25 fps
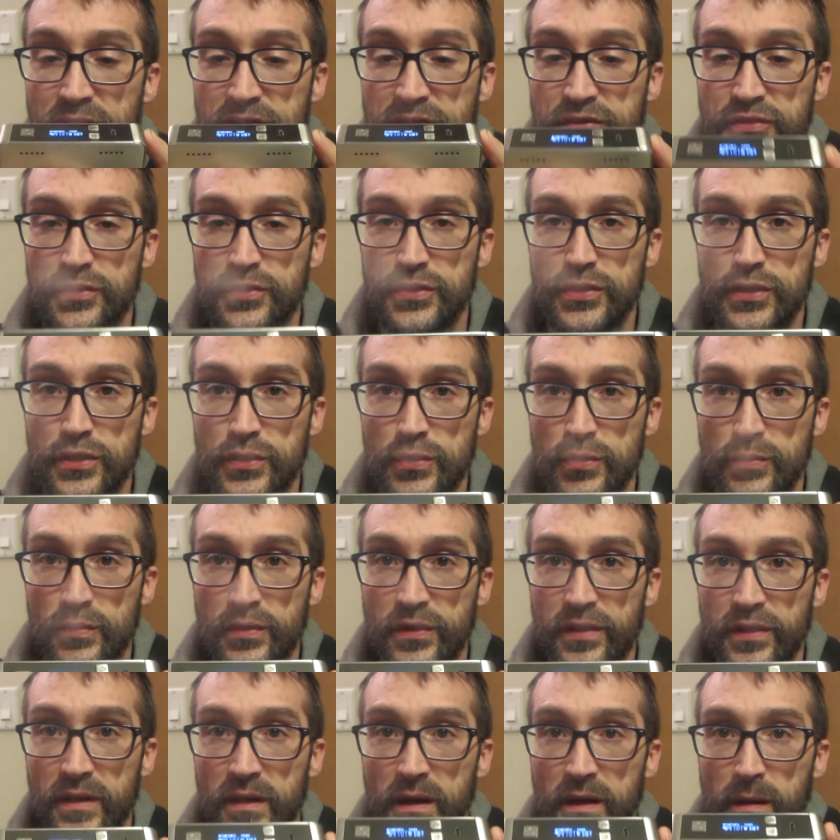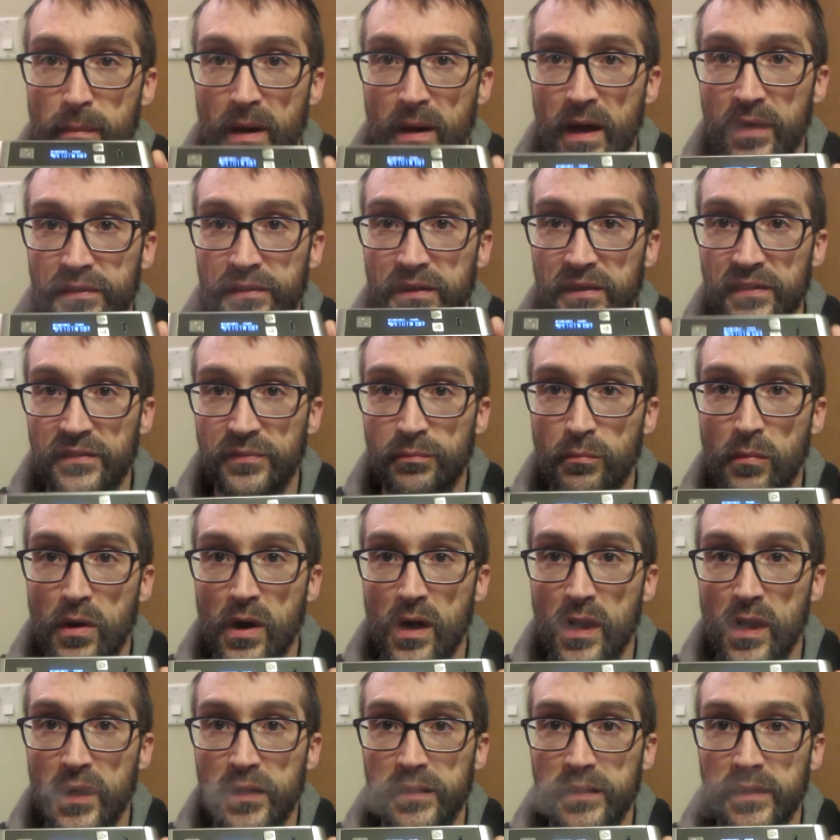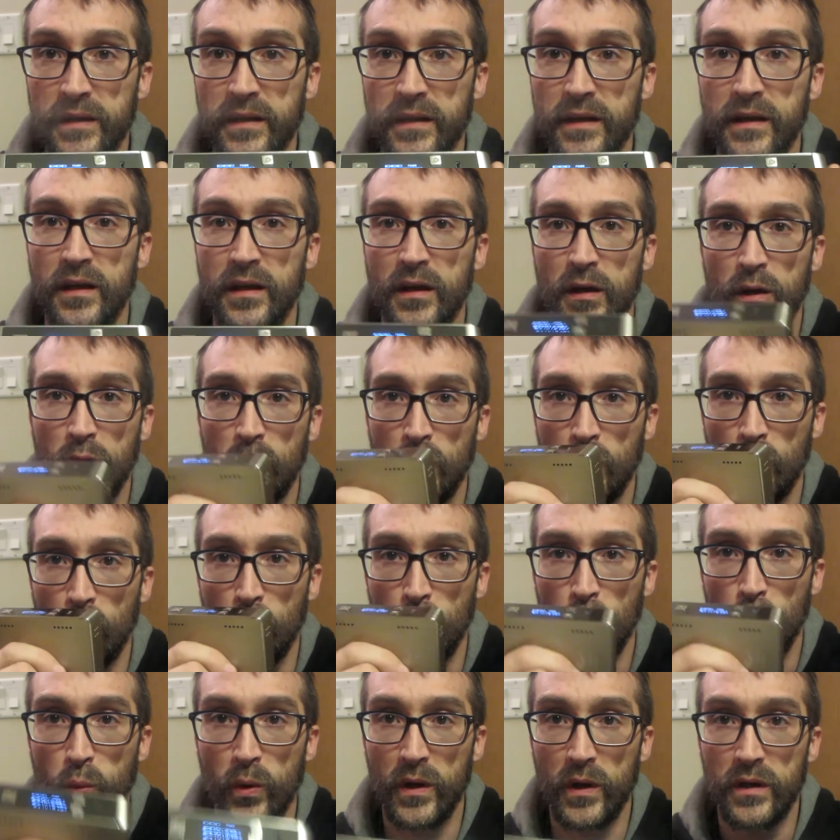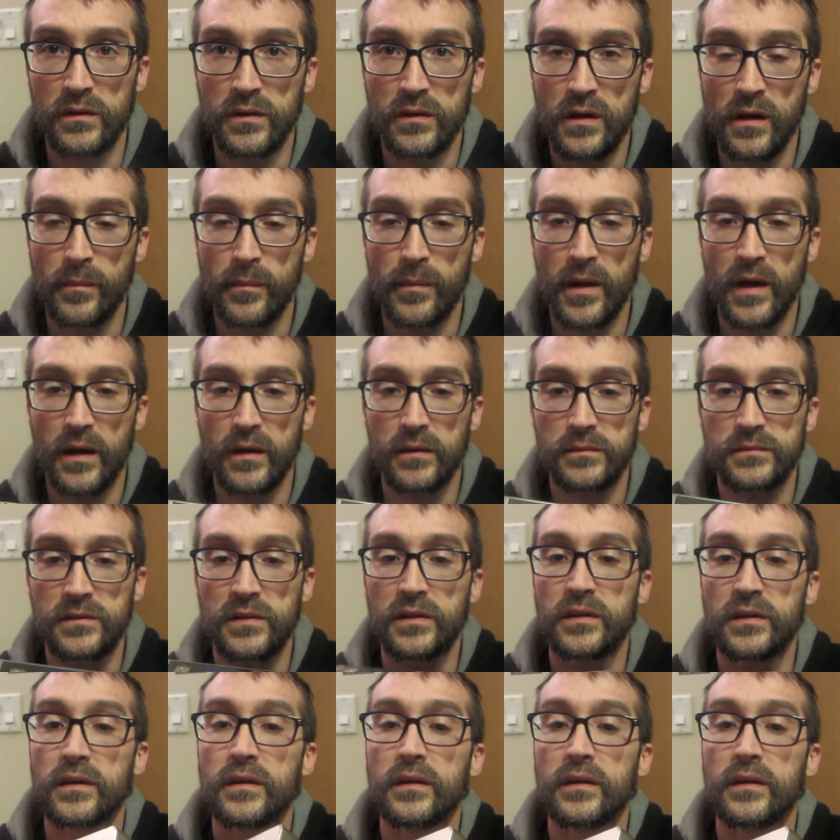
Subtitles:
truth about this mod will come out.